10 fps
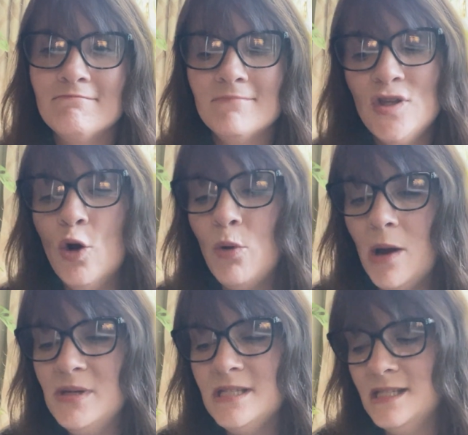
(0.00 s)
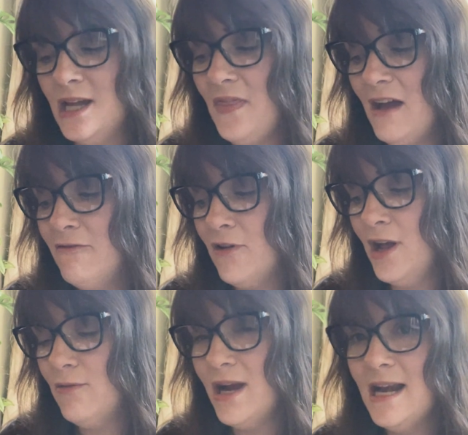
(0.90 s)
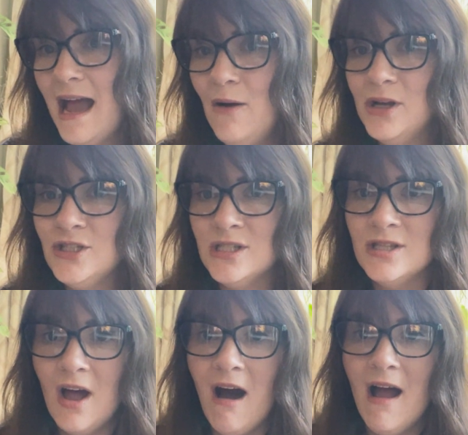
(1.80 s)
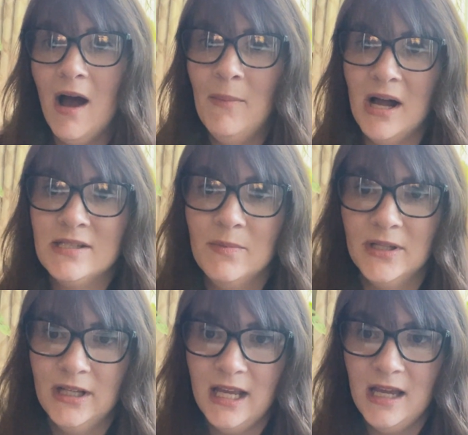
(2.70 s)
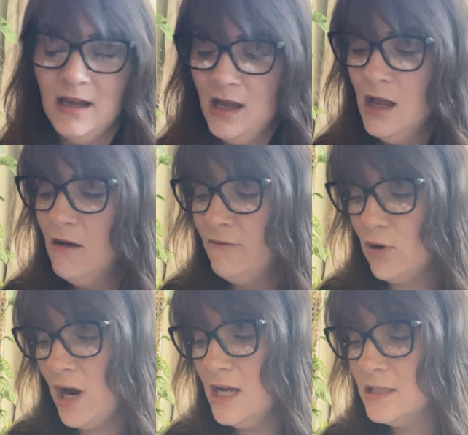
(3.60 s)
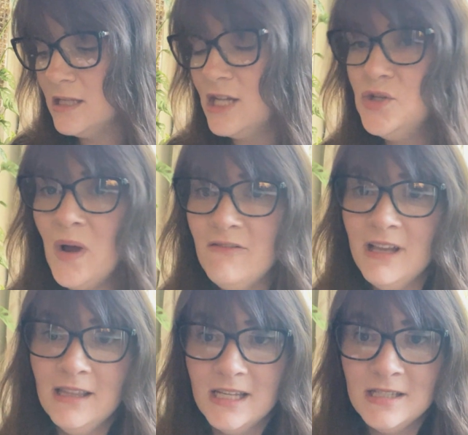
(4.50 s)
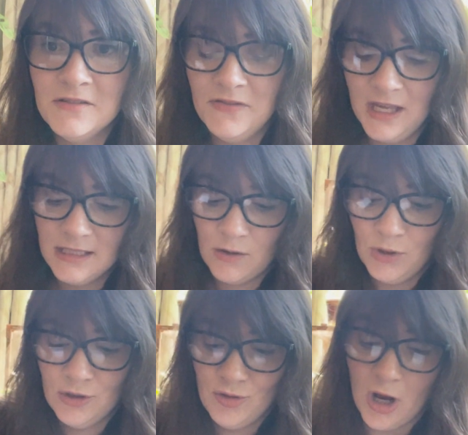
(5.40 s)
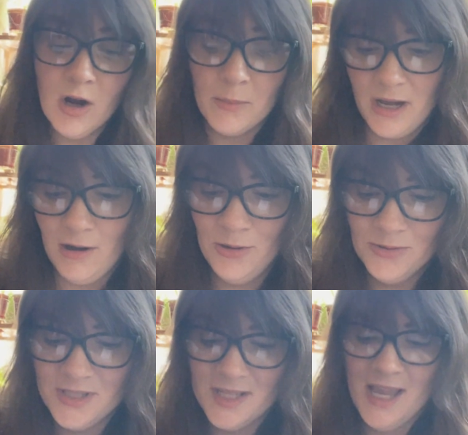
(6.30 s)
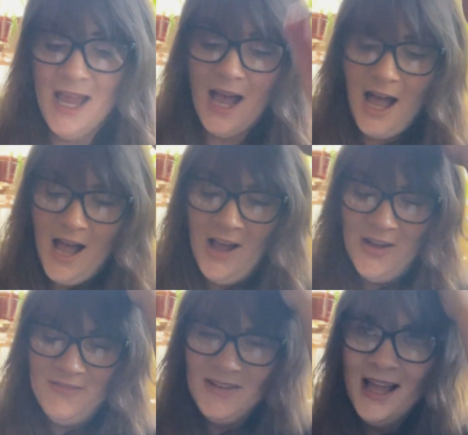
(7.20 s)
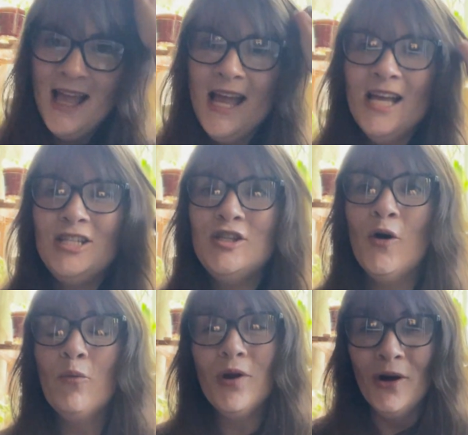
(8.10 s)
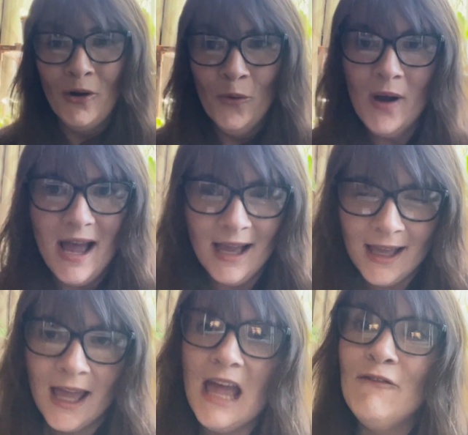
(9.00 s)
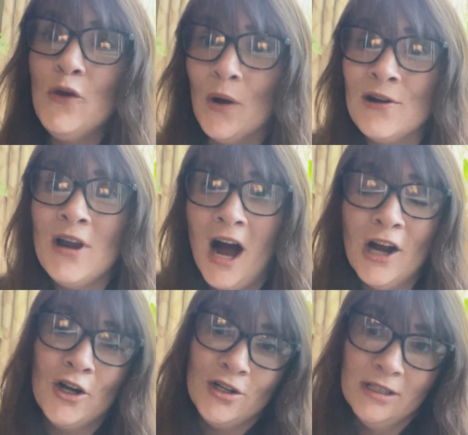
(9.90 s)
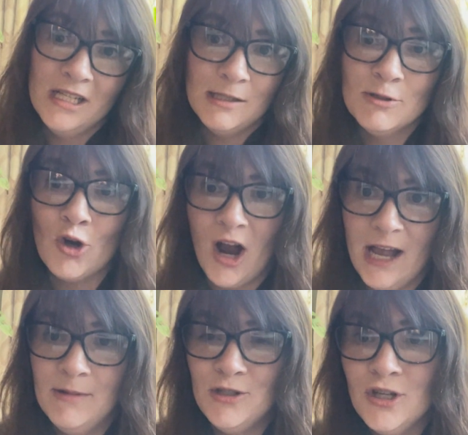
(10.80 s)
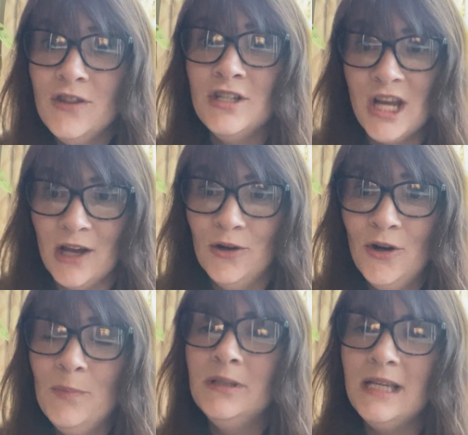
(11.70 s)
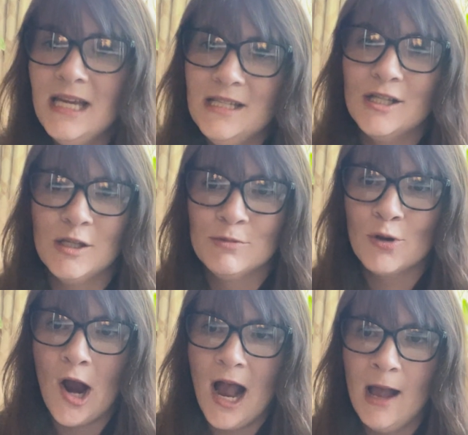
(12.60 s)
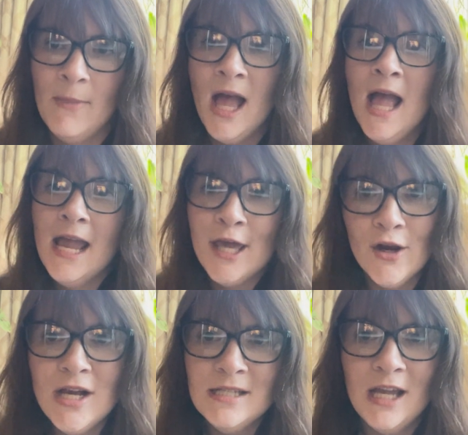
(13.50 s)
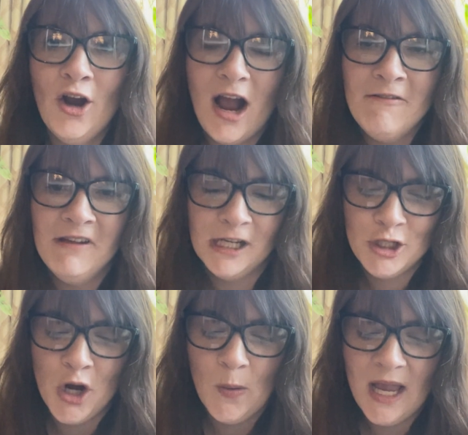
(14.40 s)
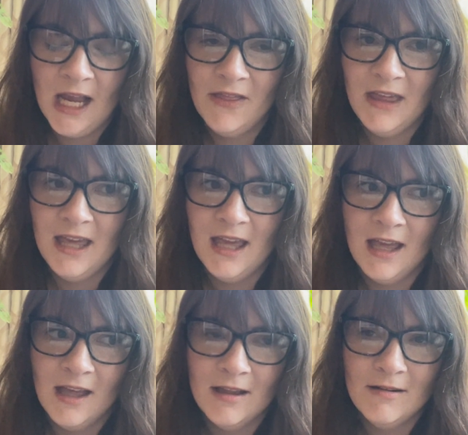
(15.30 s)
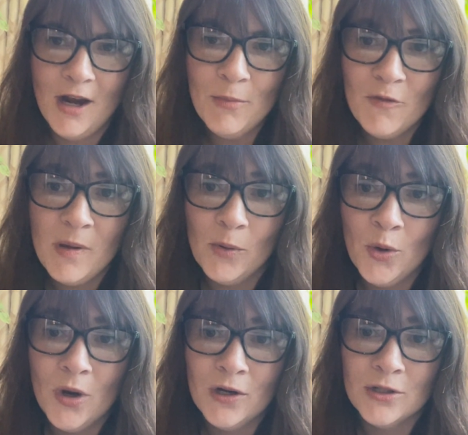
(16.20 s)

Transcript: no promises on that front right now. It's just not a possibility for us. I do have a list of things I want to talk about. So real quick, if you are not currently subscribed to the channel, please subscribe. Here is a graphic showing the number of people who are